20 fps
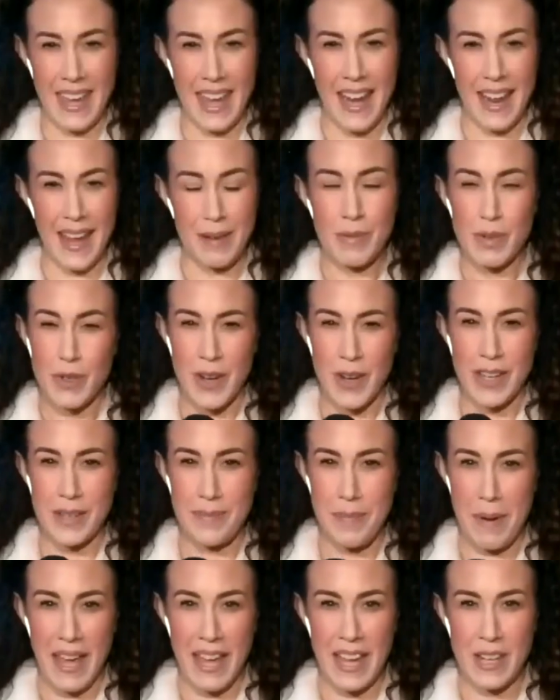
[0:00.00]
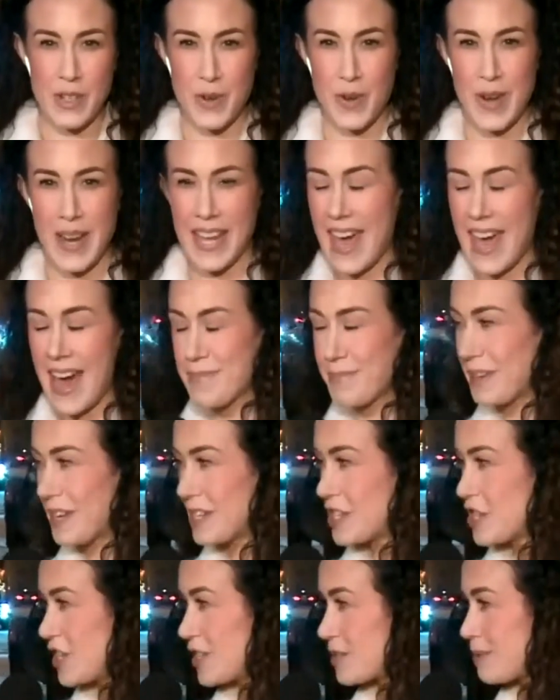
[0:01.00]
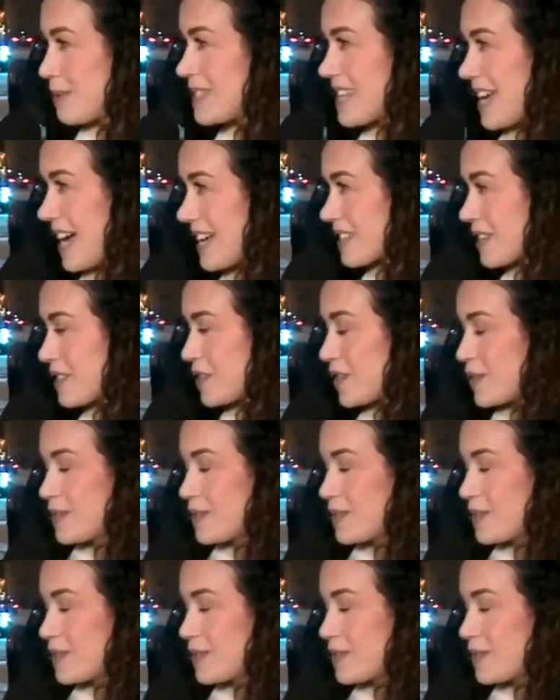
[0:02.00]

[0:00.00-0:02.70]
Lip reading: I am joined by Jory Cadman, and she's with Saskatoon